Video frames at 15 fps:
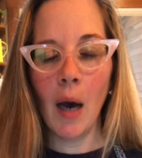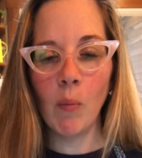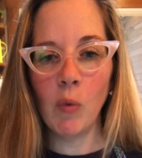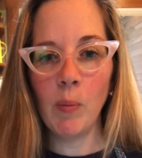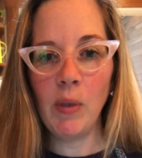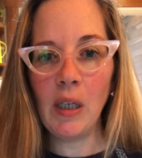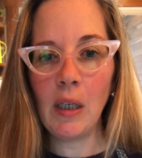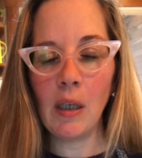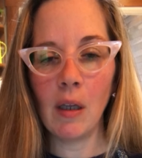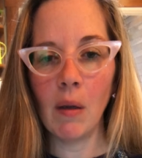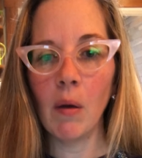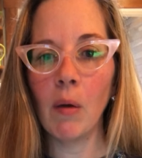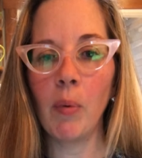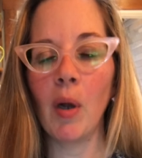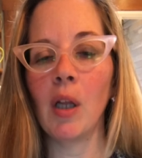would be
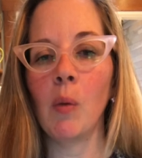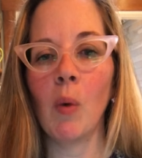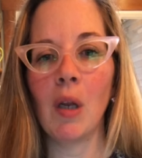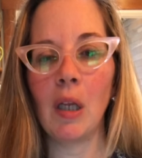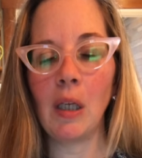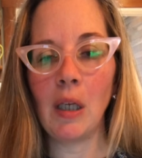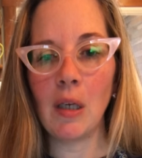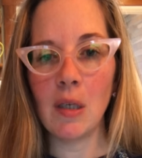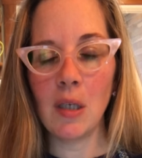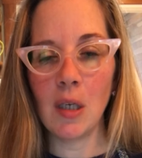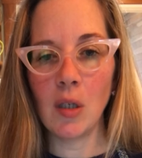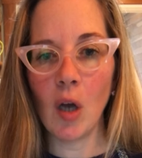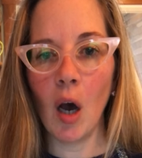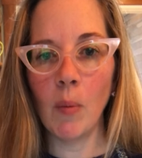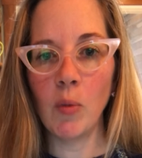probably one of the
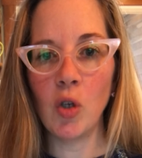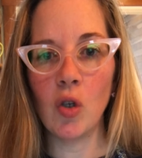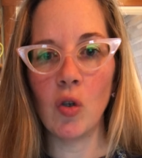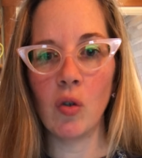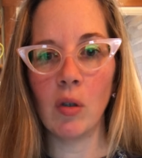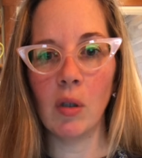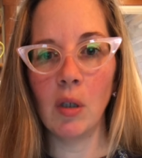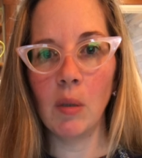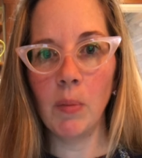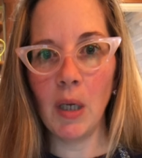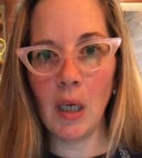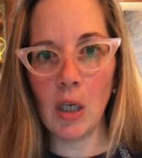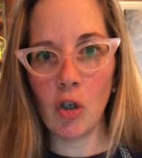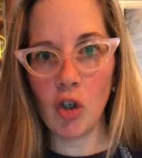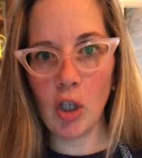easiest options. There's a little bit
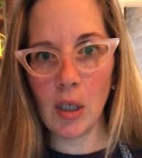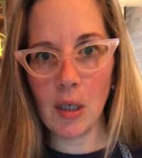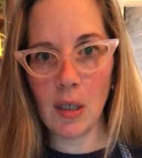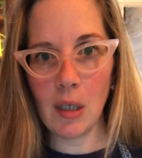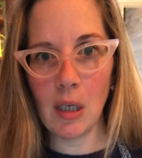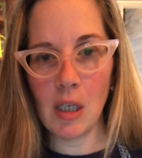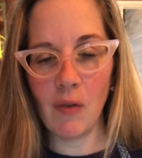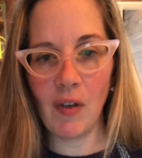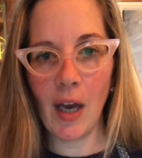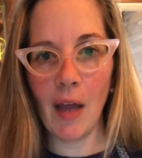in chia seeds if you